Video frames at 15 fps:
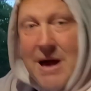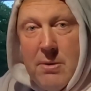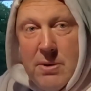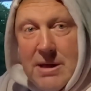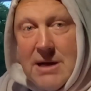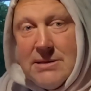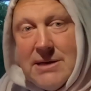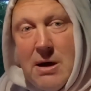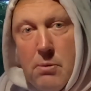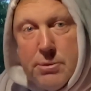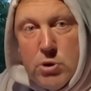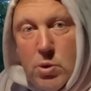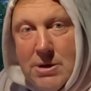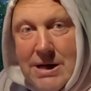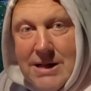back with our tail
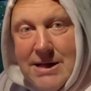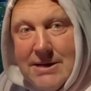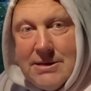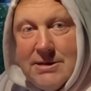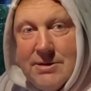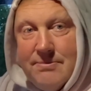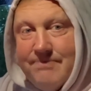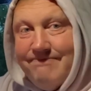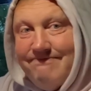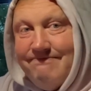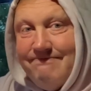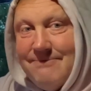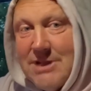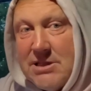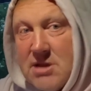between our legs.
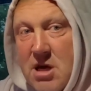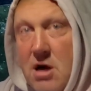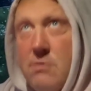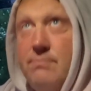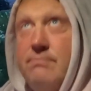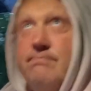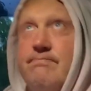Let's go.